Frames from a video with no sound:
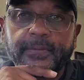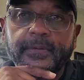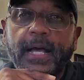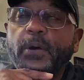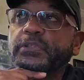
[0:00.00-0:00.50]

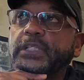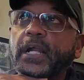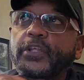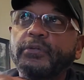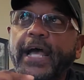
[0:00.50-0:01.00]
I was
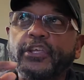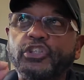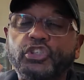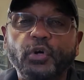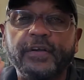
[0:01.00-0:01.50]
telling you that
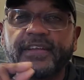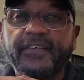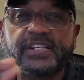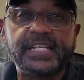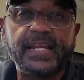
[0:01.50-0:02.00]
Yeshua
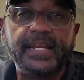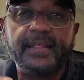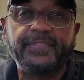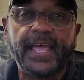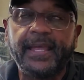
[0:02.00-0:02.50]
never said
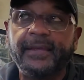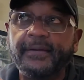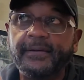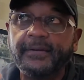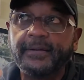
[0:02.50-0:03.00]
anything
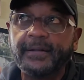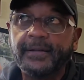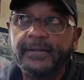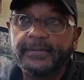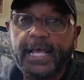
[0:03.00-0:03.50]

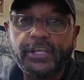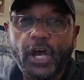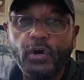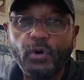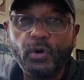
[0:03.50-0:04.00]
that
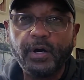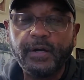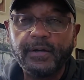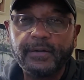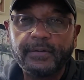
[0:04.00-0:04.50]
Yahuwah
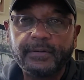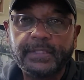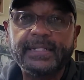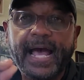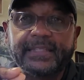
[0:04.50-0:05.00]

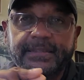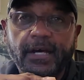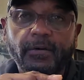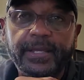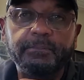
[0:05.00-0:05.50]
did not
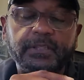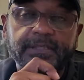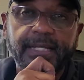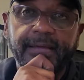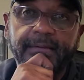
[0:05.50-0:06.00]
tell him to
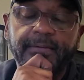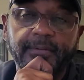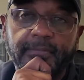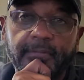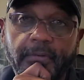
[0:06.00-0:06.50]
say.
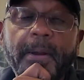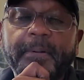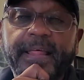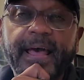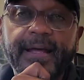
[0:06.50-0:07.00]
Remember
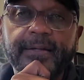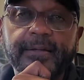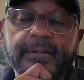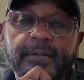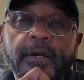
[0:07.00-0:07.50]
that?
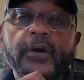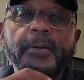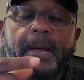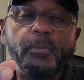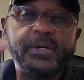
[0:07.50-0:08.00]

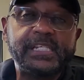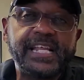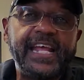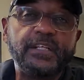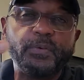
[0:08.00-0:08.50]
Remember when
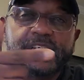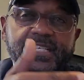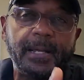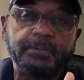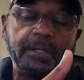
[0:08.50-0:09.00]
Satan was
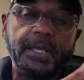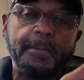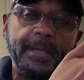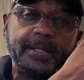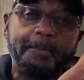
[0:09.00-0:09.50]
tempting
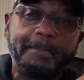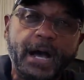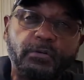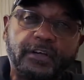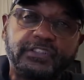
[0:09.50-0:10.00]
him in the
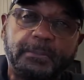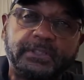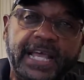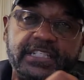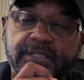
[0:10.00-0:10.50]
Mount of
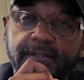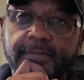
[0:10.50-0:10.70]
Temptation?